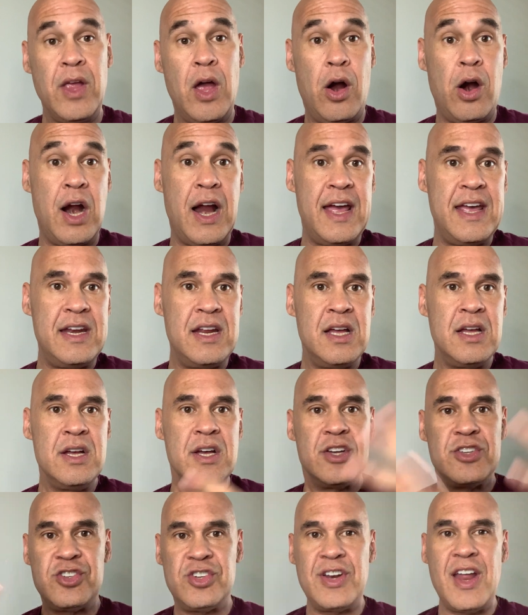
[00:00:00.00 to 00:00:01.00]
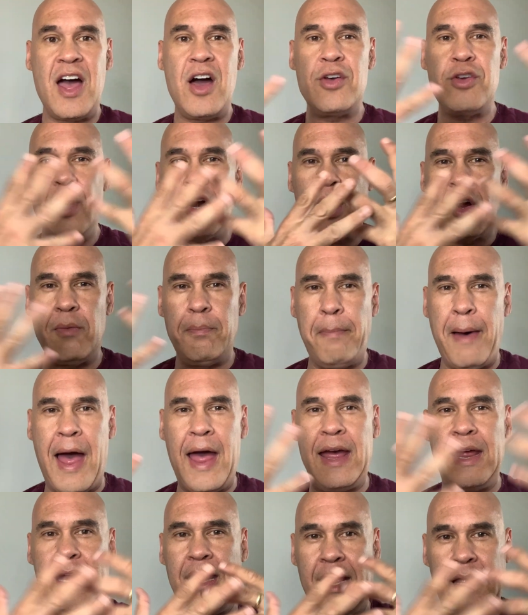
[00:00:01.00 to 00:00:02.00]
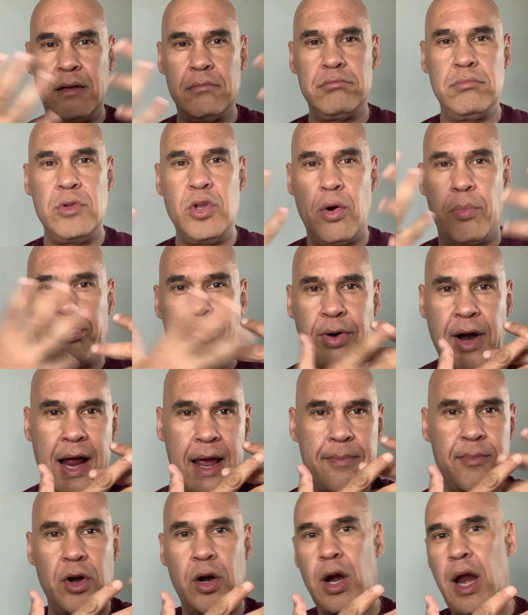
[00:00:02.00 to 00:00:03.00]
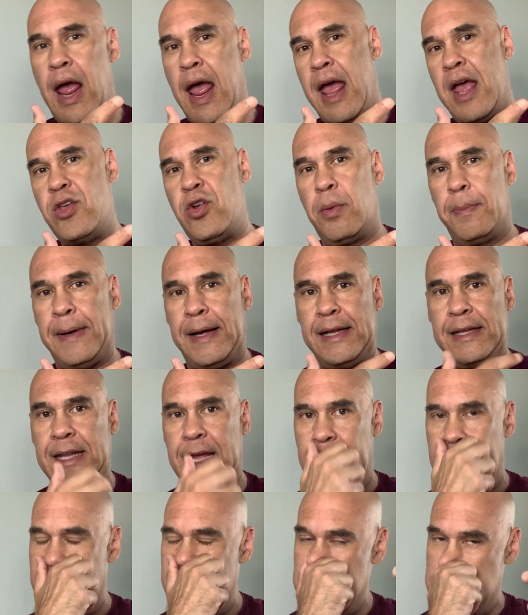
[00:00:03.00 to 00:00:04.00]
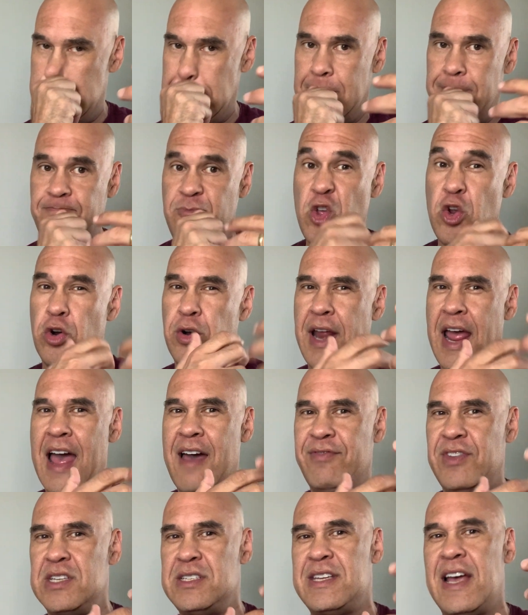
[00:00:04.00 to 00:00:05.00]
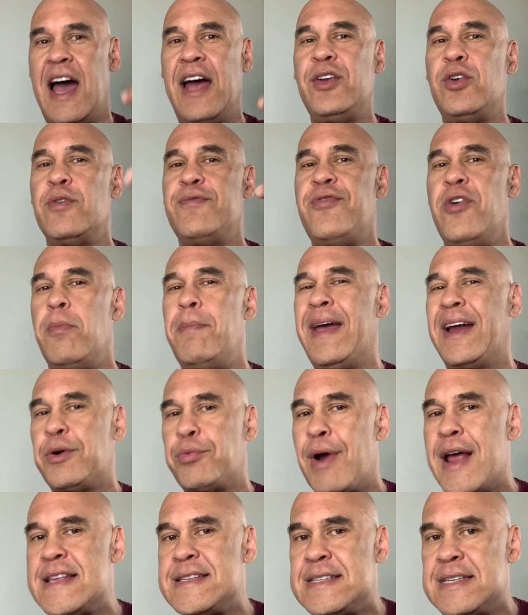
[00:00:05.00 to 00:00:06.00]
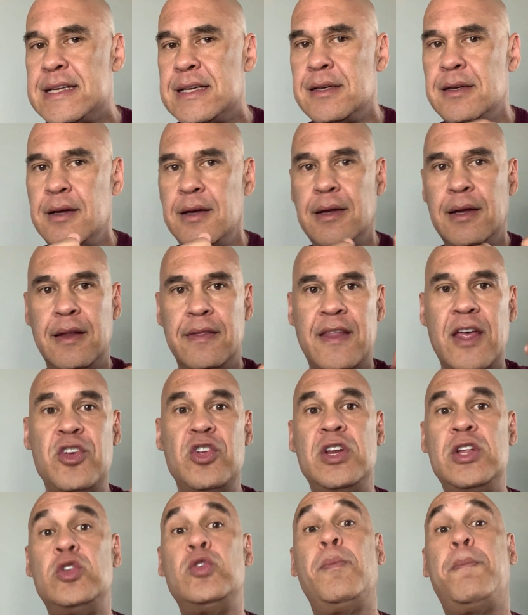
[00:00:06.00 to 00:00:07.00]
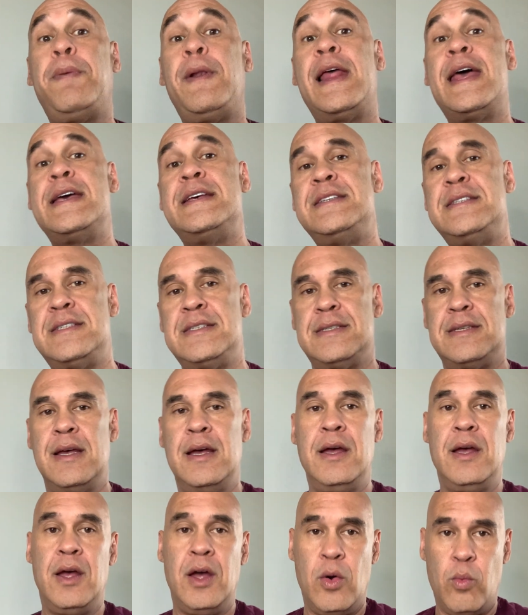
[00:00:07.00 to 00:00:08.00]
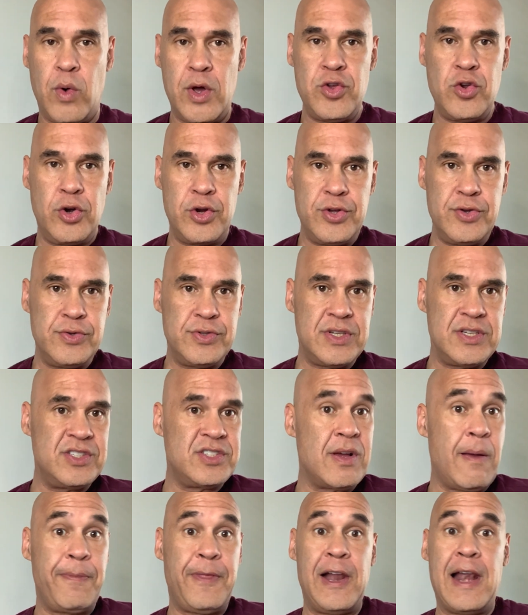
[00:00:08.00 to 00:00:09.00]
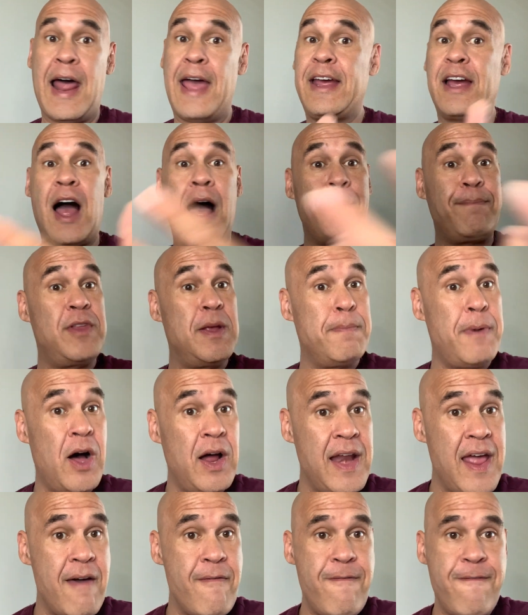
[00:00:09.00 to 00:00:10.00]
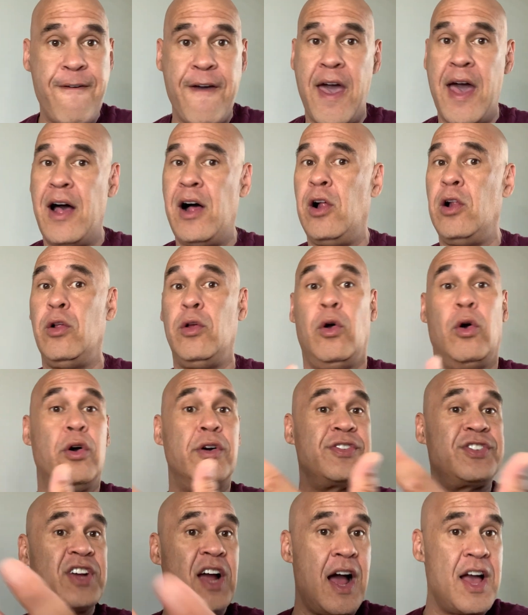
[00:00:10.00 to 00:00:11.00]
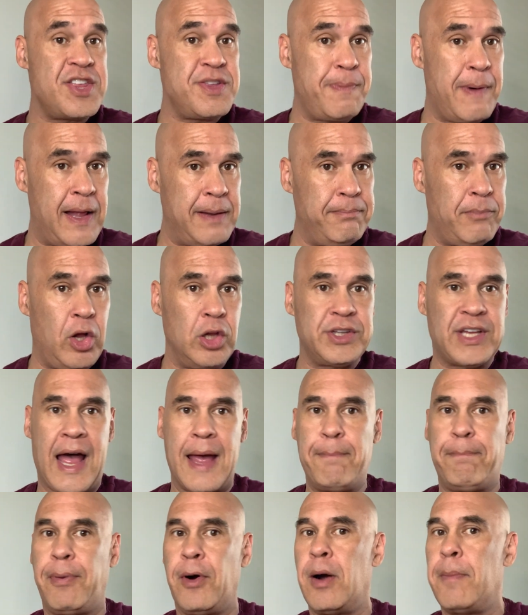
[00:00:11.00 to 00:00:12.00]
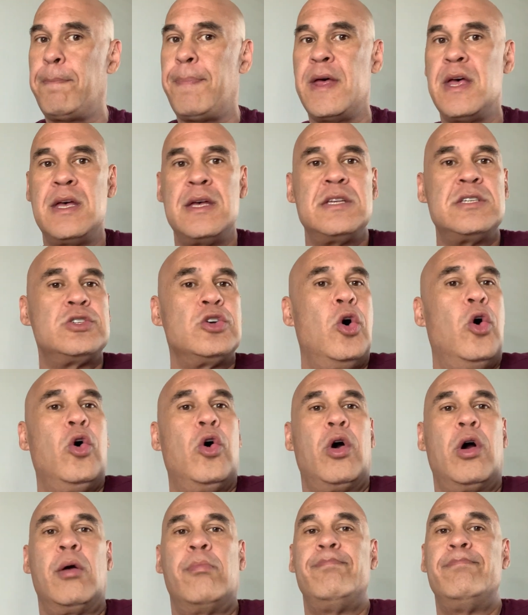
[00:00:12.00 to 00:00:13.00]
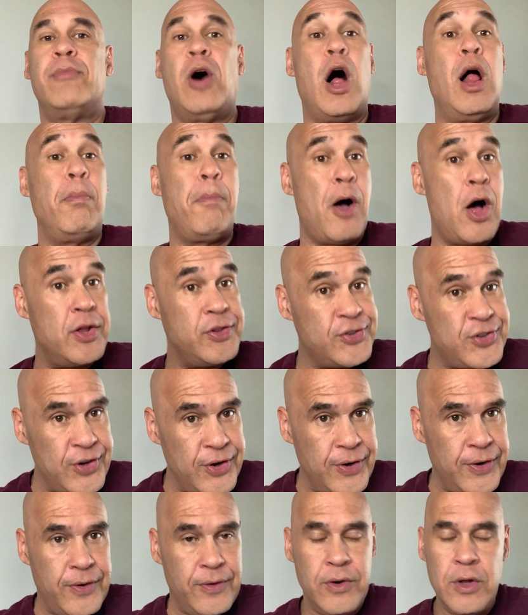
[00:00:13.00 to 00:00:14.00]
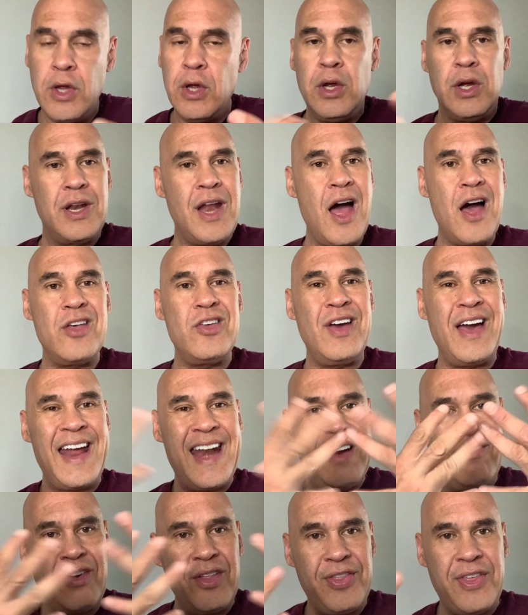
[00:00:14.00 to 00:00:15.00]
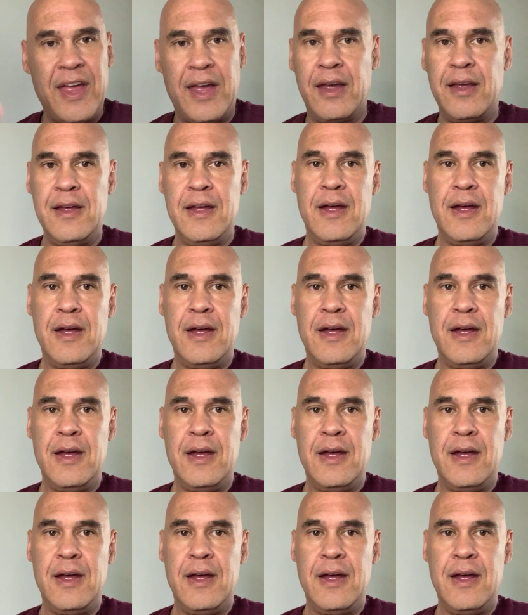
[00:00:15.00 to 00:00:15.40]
All right? So now you're combining your primer and your bonding agent. You don't have this hydrophobic resin that you need to place when you're using something like OptiBond FL or Scotch-Bond Multi-Purpose or All-Bond 2. Now you got everything,